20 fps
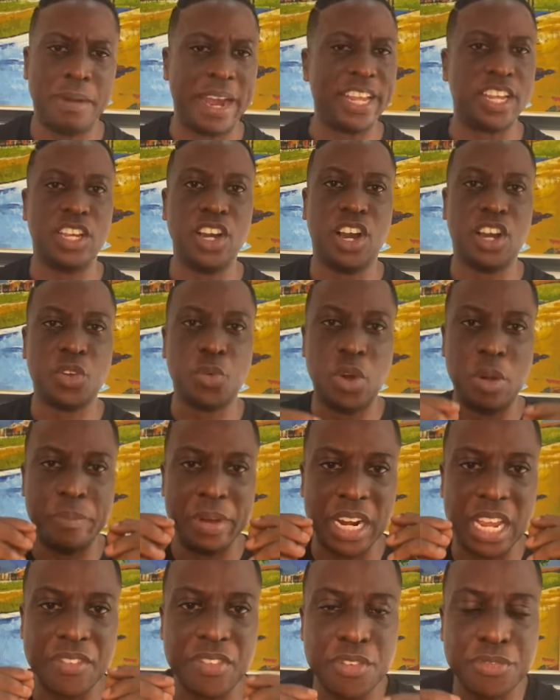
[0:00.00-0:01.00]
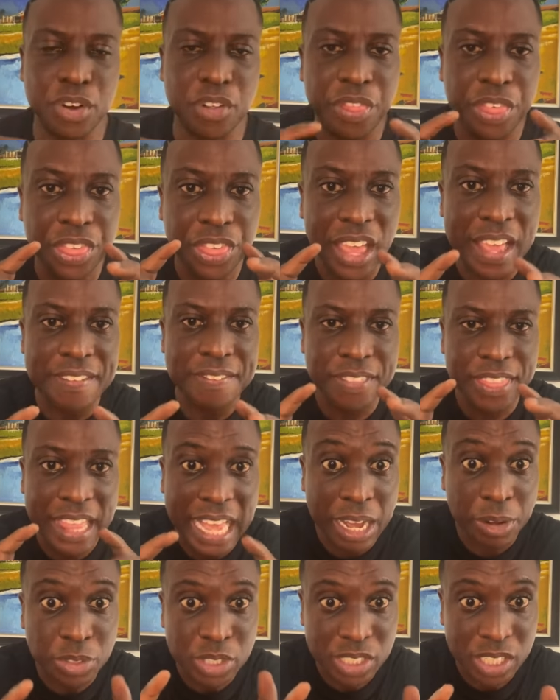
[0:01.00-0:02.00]
My God, we're believing for ten
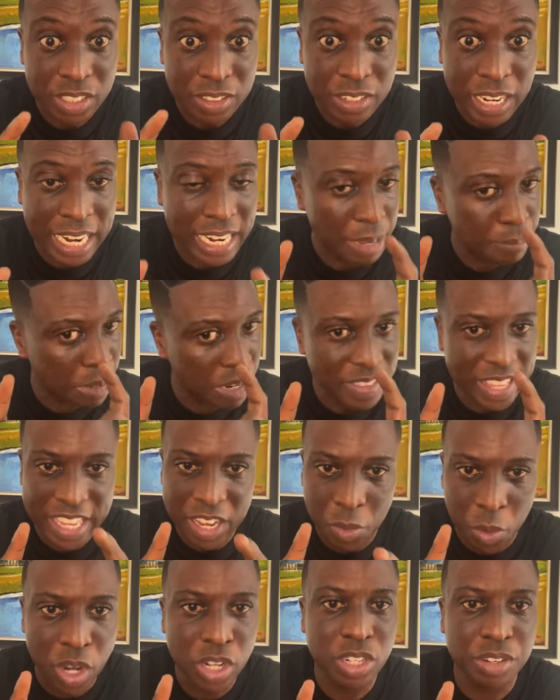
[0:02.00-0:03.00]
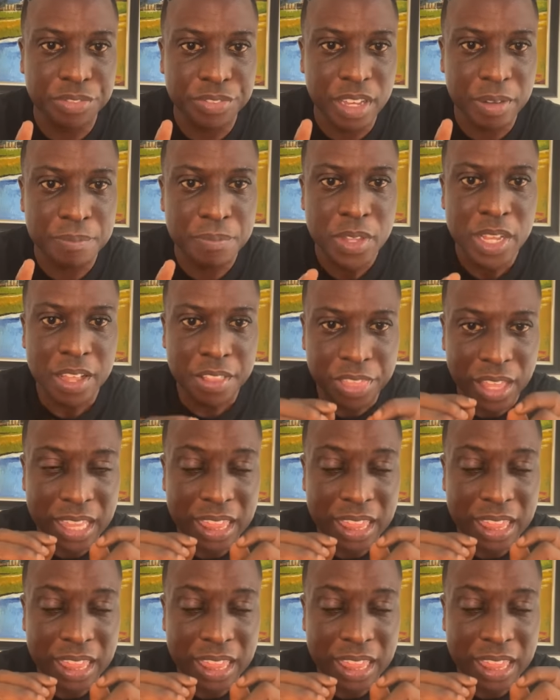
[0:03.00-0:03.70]
thousand, and I believe that you're one of them.